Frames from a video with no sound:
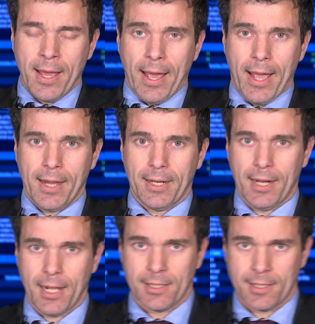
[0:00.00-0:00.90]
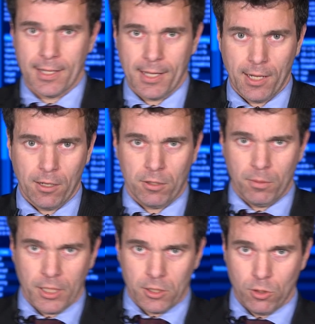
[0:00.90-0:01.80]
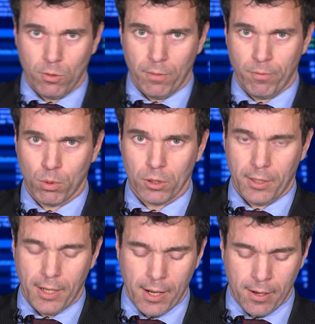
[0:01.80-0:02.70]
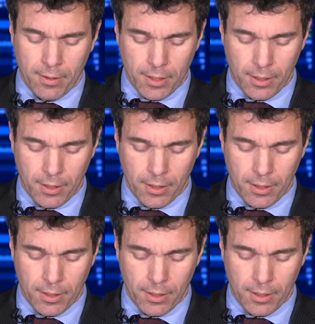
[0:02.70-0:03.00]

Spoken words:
And in Helsinki, nothing much to report there.